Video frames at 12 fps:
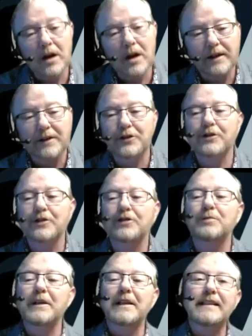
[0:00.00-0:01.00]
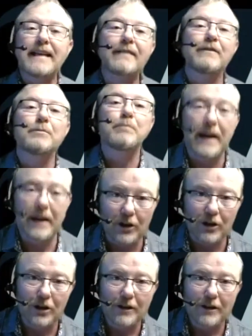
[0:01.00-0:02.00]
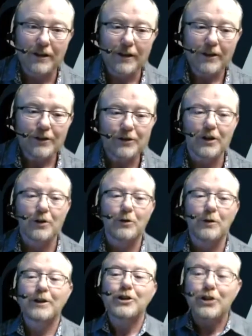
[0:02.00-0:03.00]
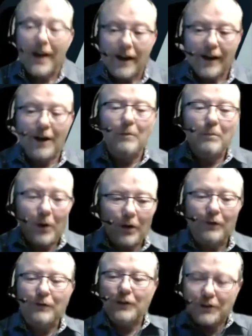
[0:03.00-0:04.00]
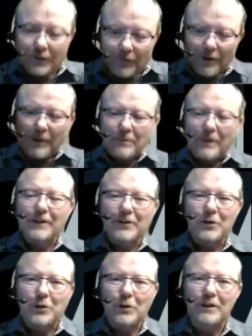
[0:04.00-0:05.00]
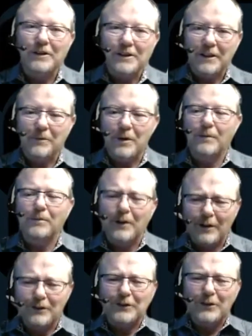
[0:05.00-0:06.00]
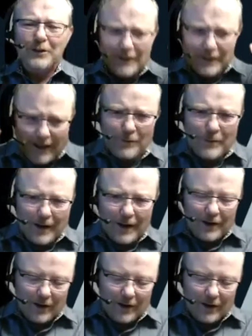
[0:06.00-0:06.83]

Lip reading: introduced me to David Baker. So I want to shout out both, first of all, to my mentor, Cindy Maud, but also to David Baker.